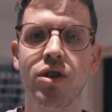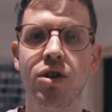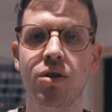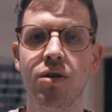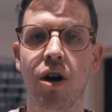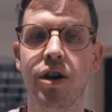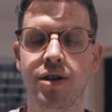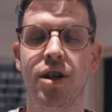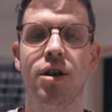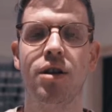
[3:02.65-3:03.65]
to
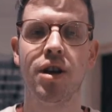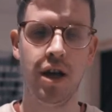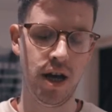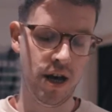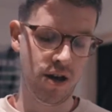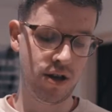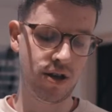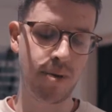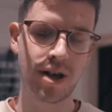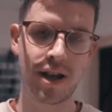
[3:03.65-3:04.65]
ISO.
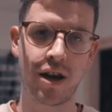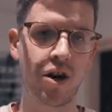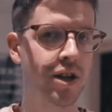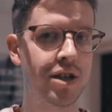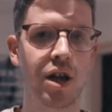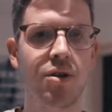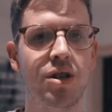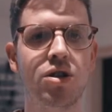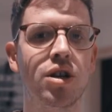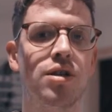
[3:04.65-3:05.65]
So basically ISO
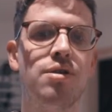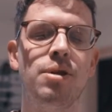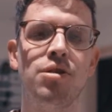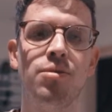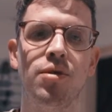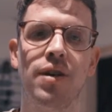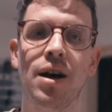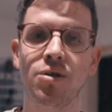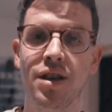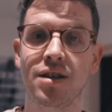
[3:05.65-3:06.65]
is just the measurement of
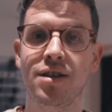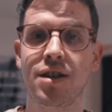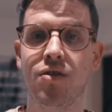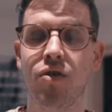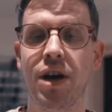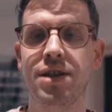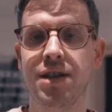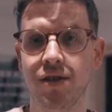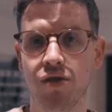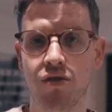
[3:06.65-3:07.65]
how sensitive that
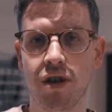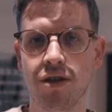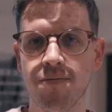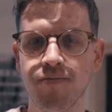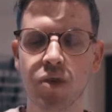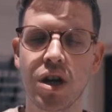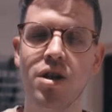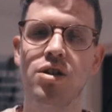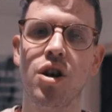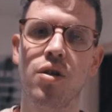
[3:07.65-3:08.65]
sensor is.
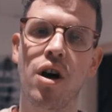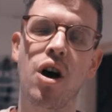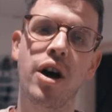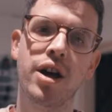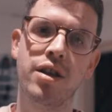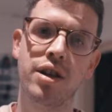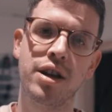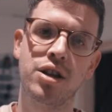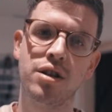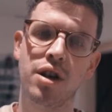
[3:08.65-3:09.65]
So the higher
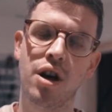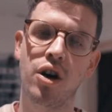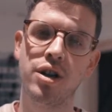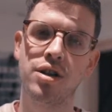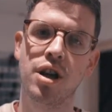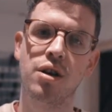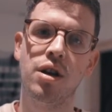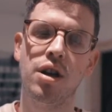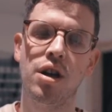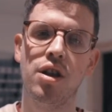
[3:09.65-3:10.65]
the ISO,
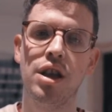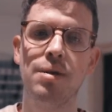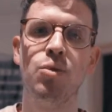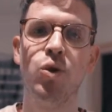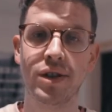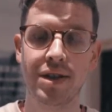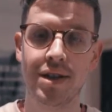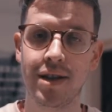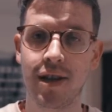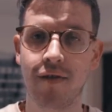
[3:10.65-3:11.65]
the more
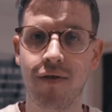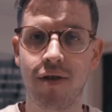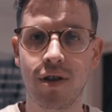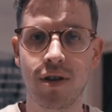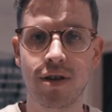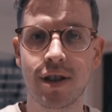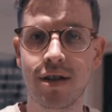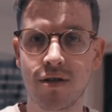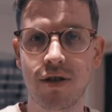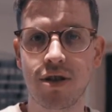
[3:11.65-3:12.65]
sensitive the
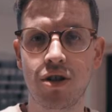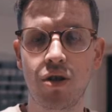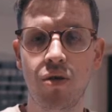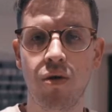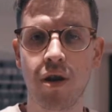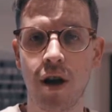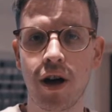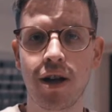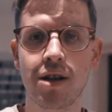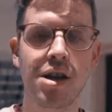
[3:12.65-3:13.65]
sensor is to the
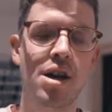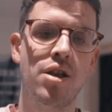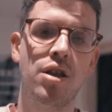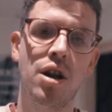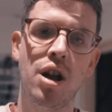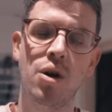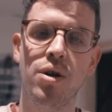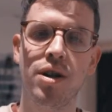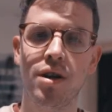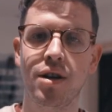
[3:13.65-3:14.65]
light. The
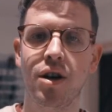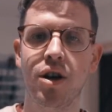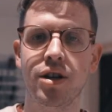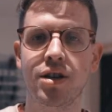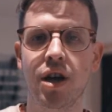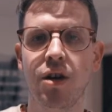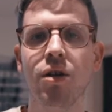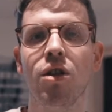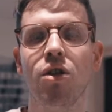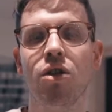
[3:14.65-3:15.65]
lower the ISO,
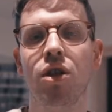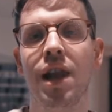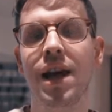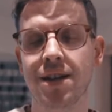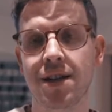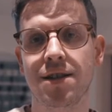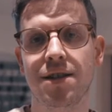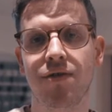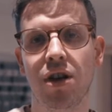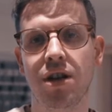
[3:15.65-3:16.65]
the less
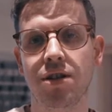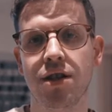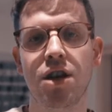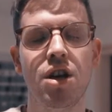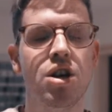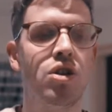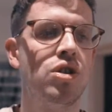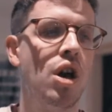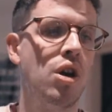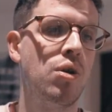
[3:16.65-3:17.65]
sensitive it is.
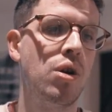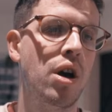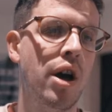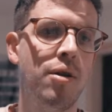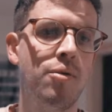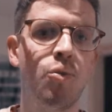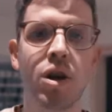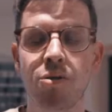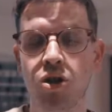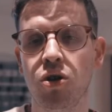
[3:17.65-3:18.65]
So when
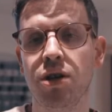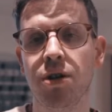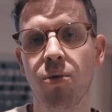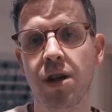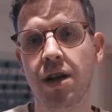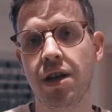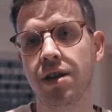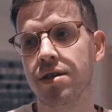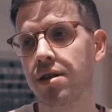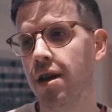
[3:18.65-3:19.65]
I'm shooting
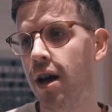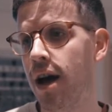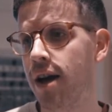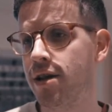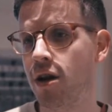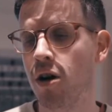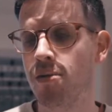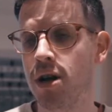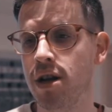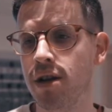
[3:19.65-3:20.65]
weddings and
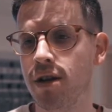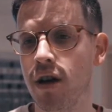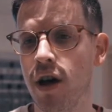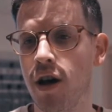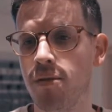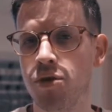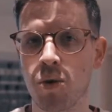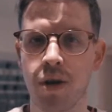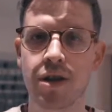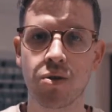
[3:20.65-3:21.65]
I'm in
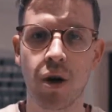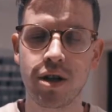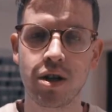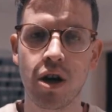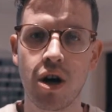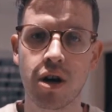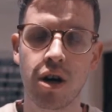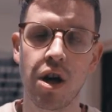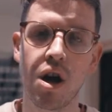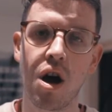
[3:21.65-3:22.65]
somewhere that's quite dark,
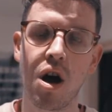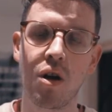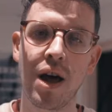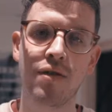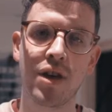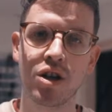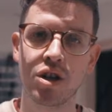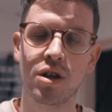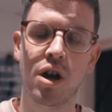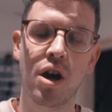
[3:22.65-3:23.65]
I'll have that
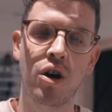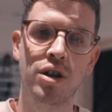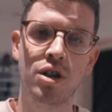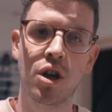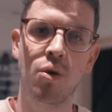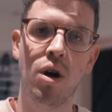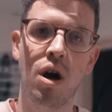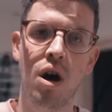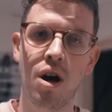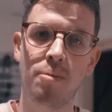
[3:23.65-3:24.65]
ISO
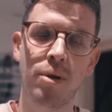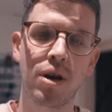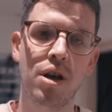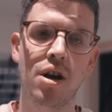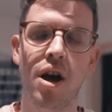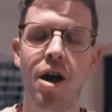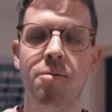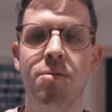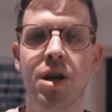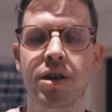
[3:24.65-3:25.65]
up,
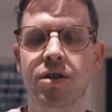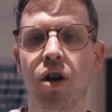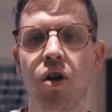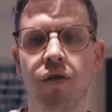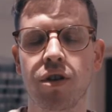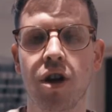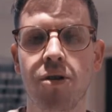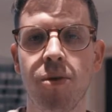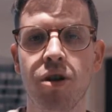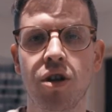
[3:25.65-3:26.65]
because a lot of the
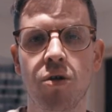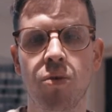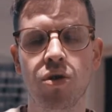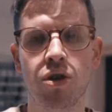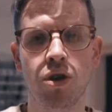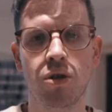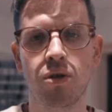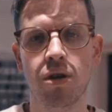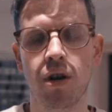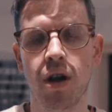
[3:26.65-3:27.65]
time I don't want to
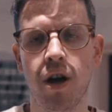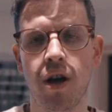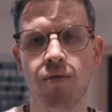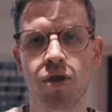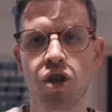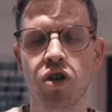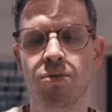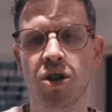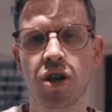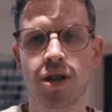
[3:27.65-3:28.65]
reduce
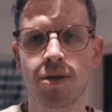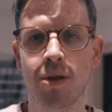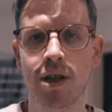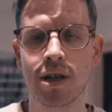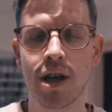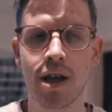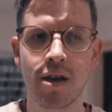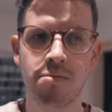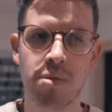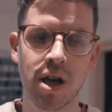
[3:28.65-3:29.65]
my shutter speed,
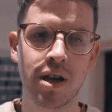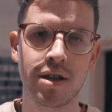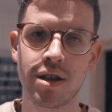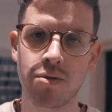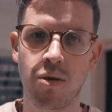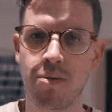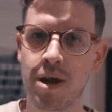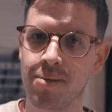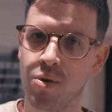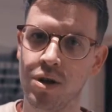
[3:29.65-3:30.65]
because it's with
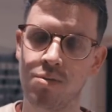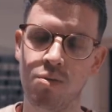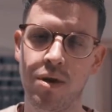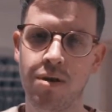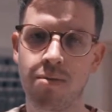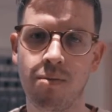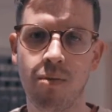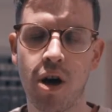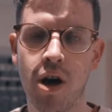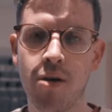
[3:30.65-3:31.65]
people, it's with
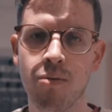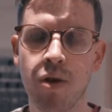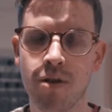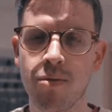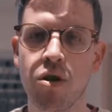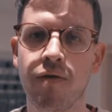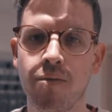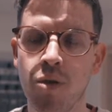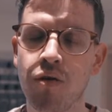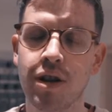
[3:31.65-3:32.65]
a
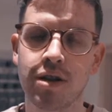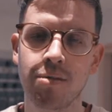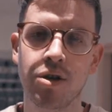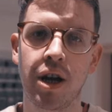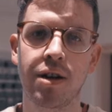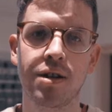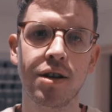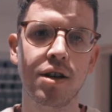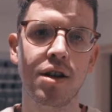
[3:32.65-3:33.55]
moving subject,